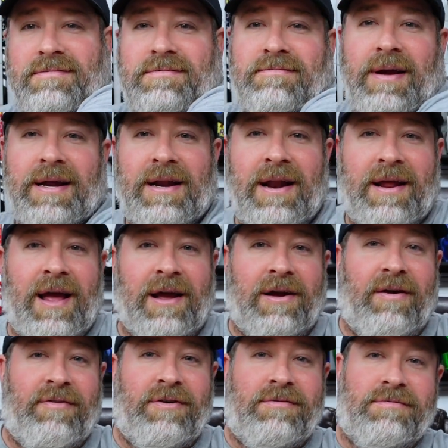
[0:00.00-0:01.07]
magnetic head
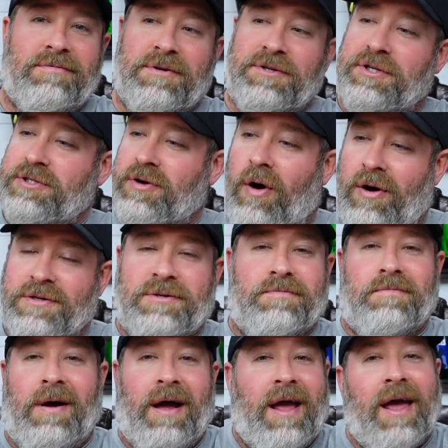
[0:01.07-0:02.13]
cover, which is
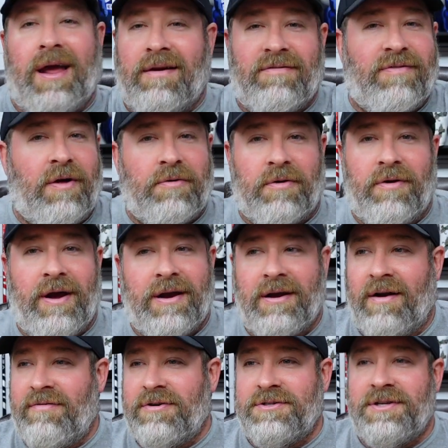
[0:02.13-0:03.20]
awesome. I hate Velcro head
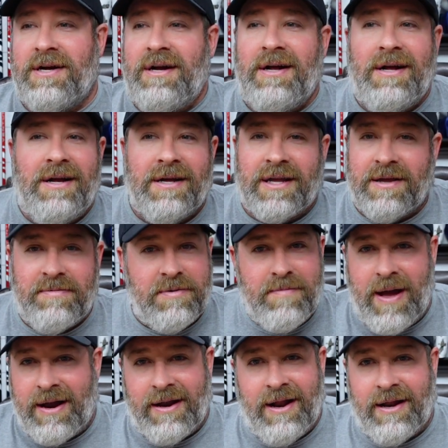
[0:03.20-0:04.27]
covers. Give me
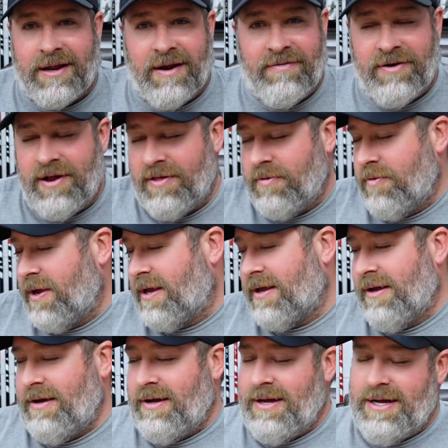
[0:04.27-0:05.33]
magnetic every day of the week.
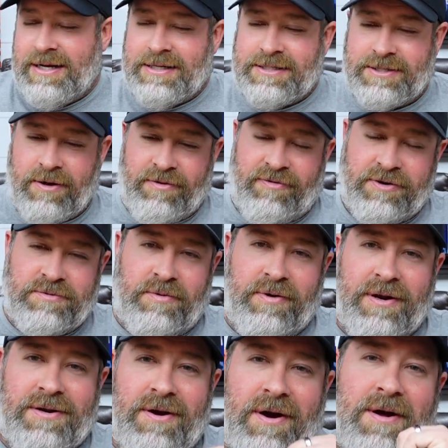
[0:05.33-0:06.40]
So the first one we're
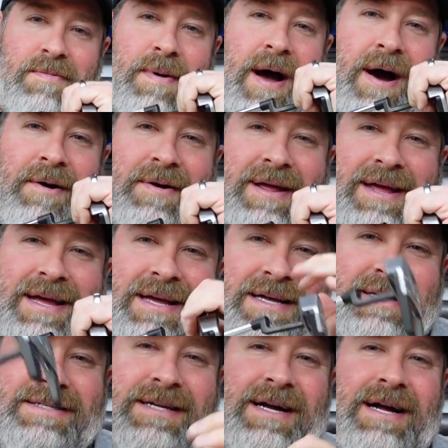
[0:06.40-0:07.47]
going to talk about
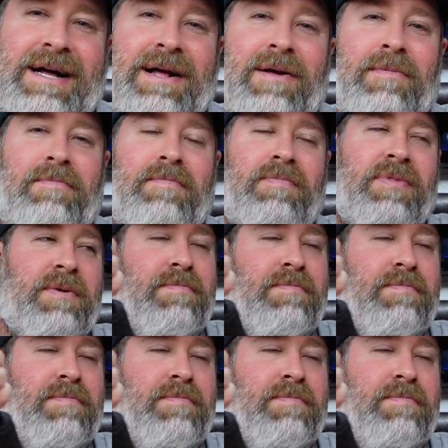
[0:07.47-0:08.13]
is the